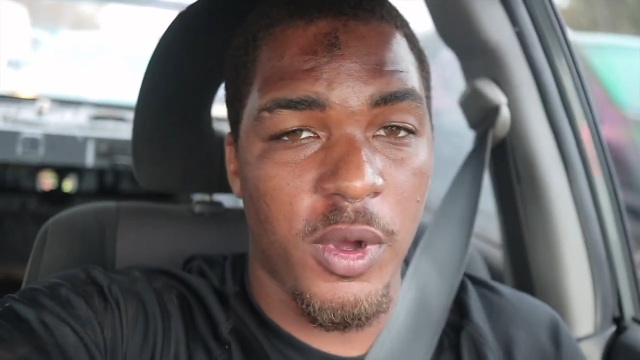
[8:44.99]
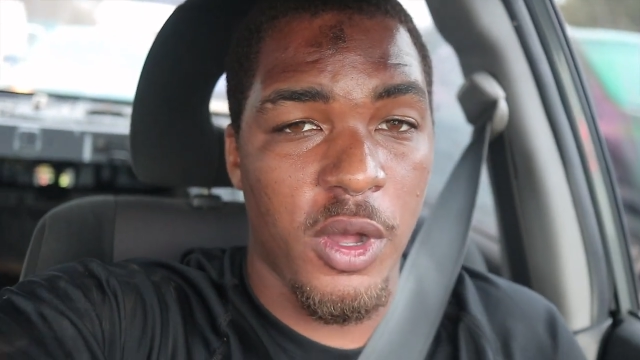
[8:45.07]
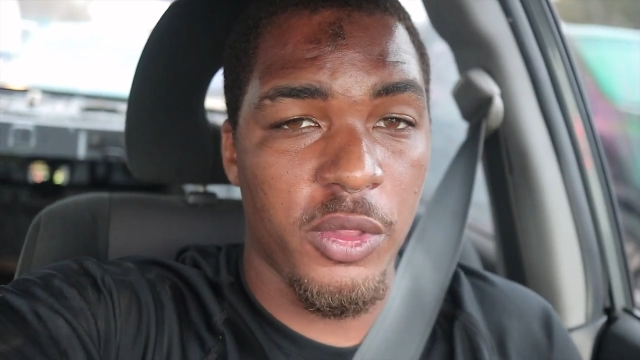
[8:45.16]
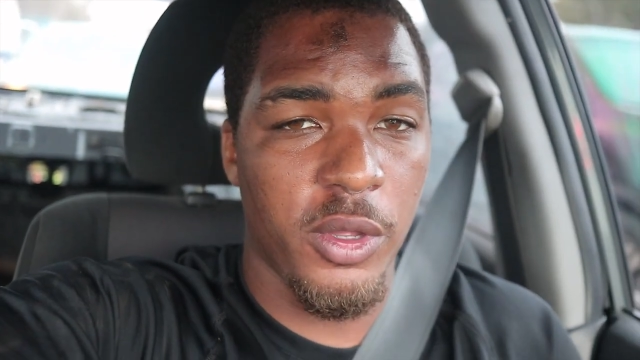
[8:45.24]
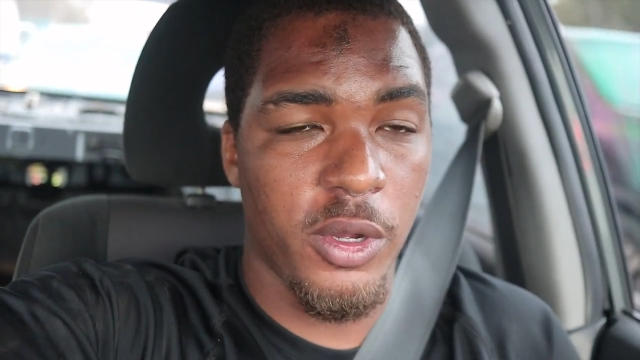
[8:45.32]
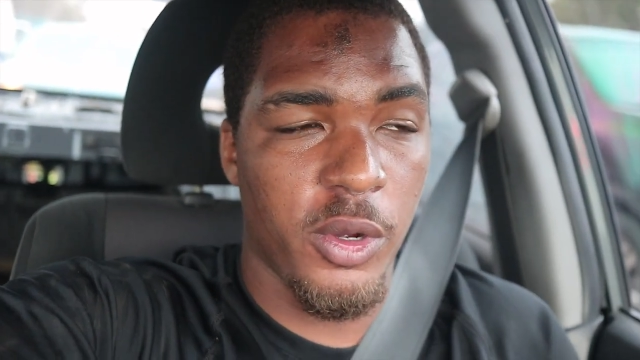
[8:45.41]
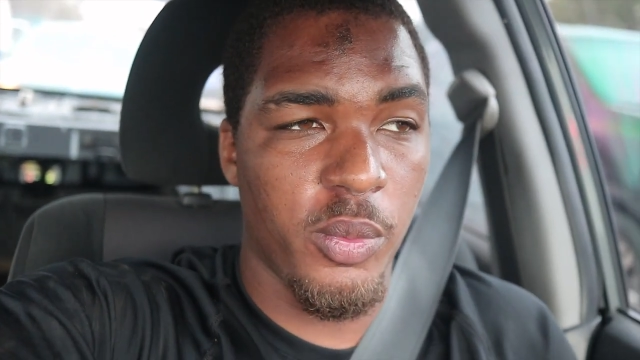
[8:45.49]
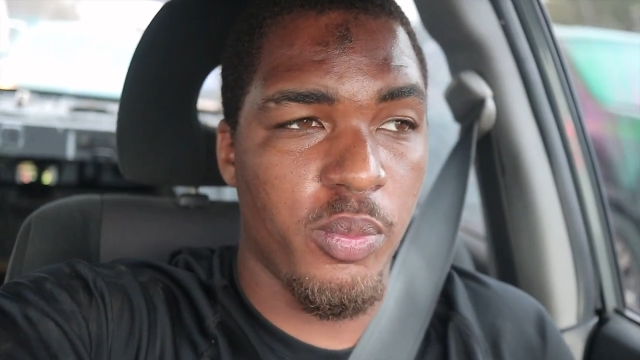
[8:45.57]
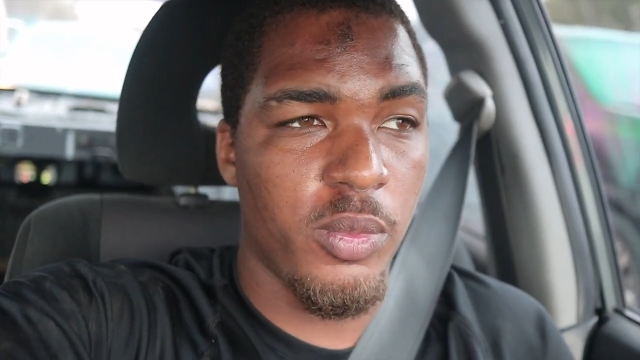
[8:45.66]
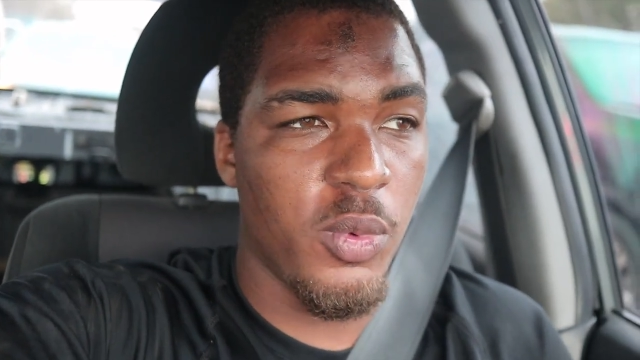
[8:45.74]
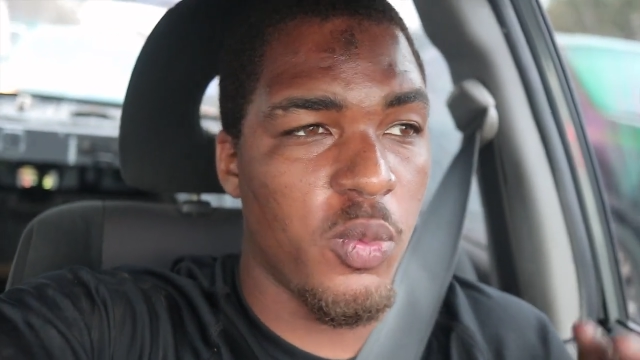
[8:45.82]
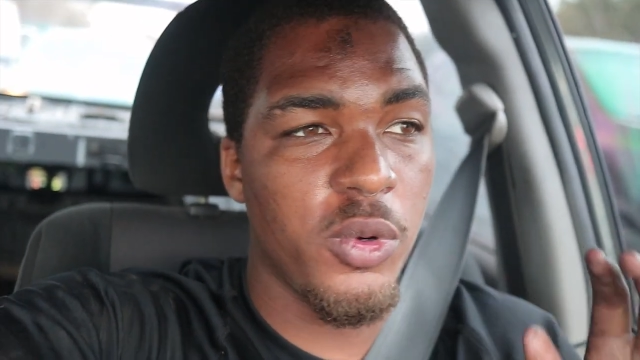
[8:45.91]
on the,
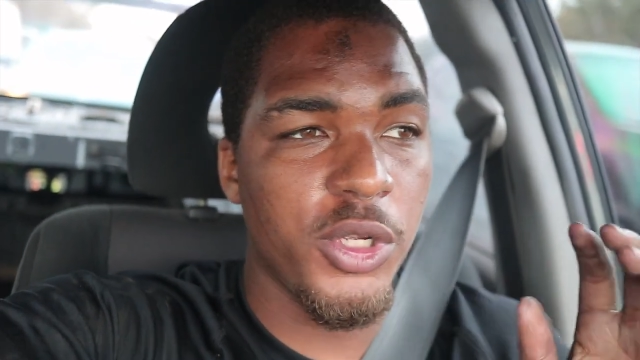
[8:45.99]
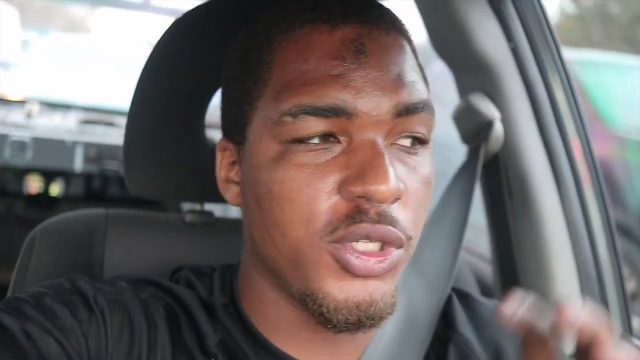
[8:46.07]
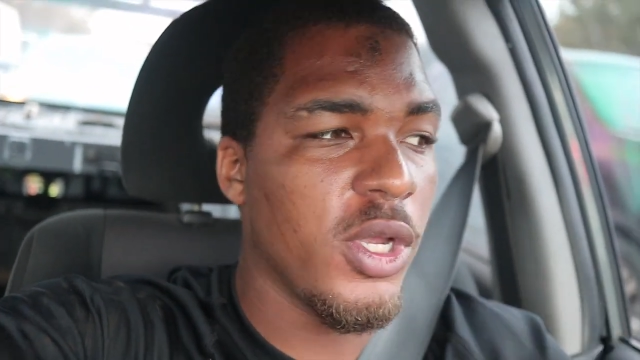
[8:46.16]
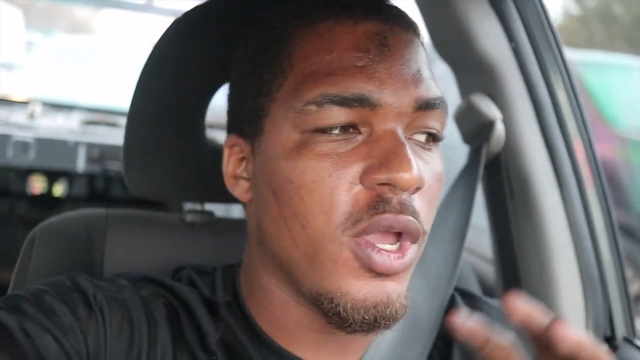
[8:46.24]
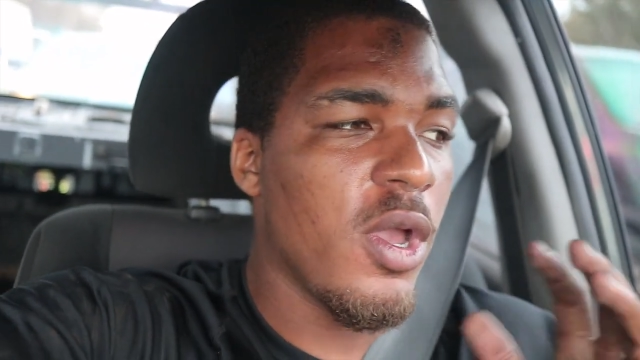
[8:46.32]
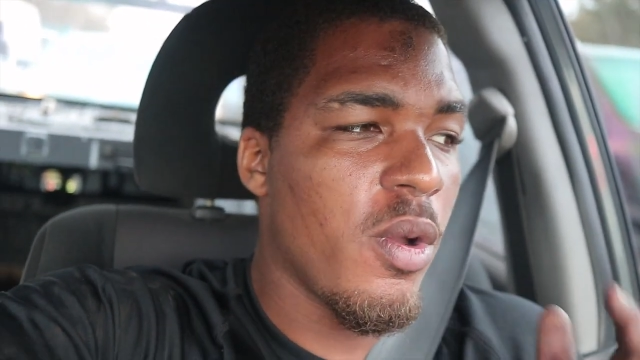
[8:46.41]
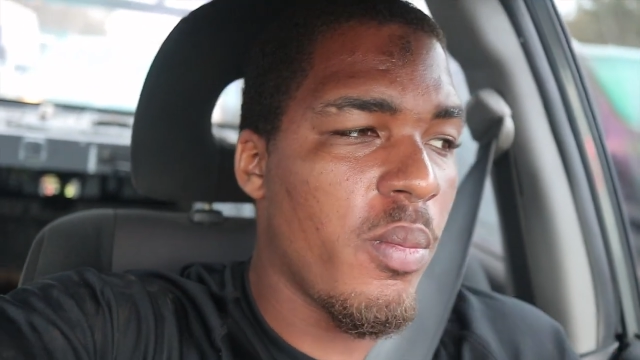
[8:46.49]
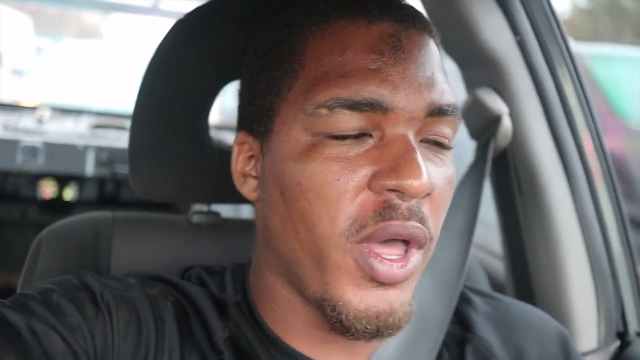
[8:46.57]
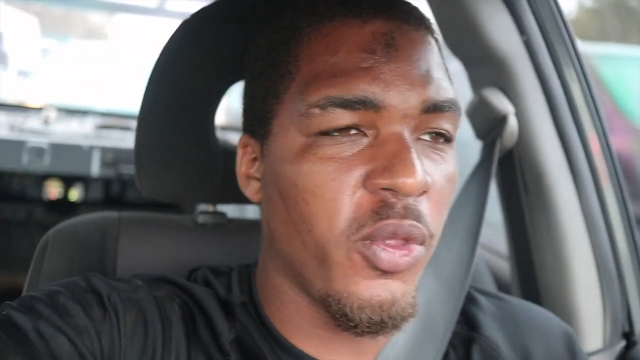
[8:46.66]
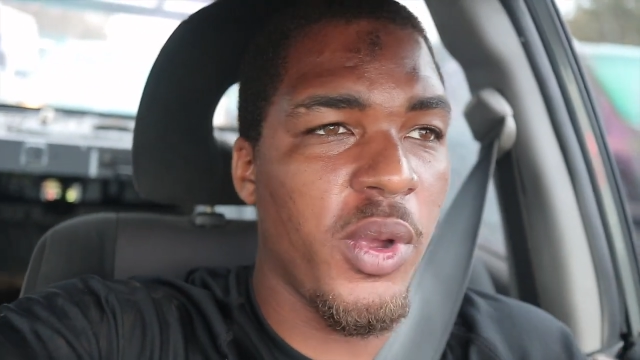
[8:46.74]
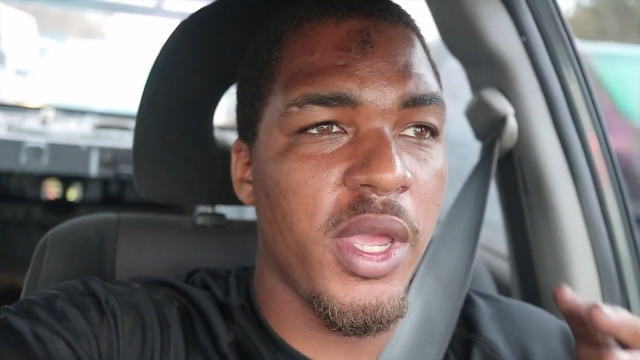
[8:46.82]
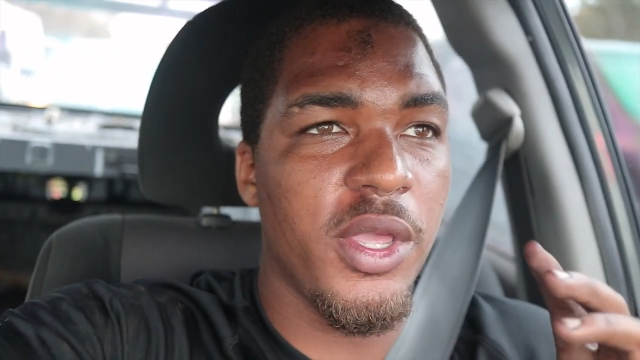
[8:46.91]
which, by
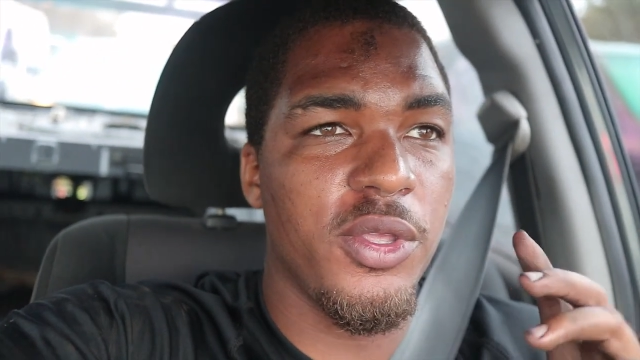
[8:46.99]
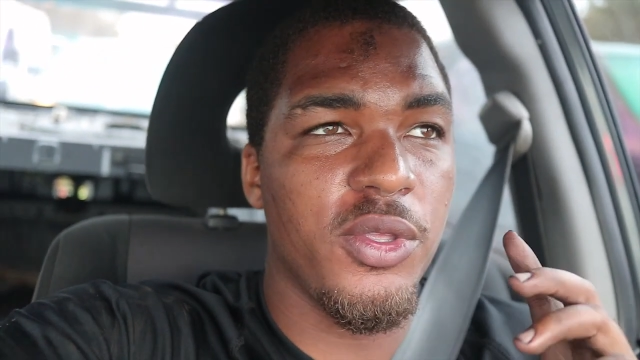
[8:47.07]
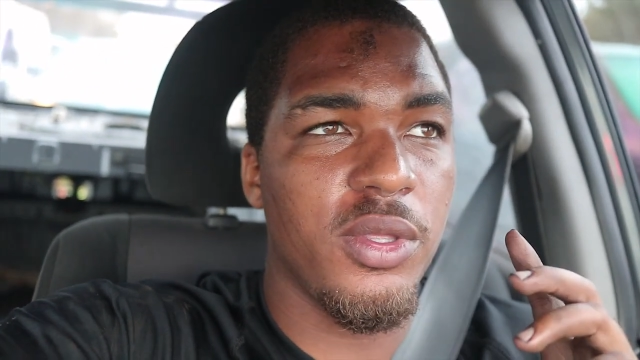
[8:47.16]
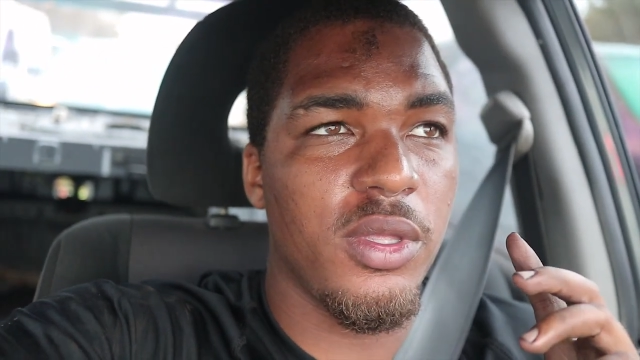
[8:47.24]
the way,